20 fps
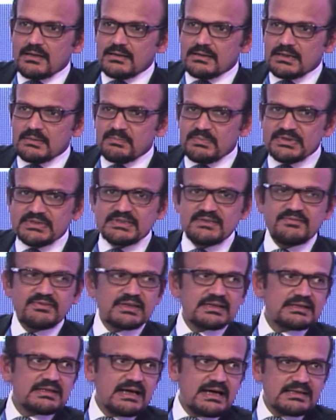the Pacific
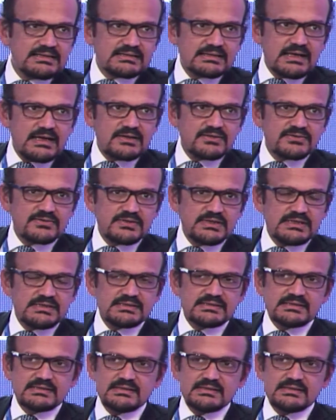Alliance countries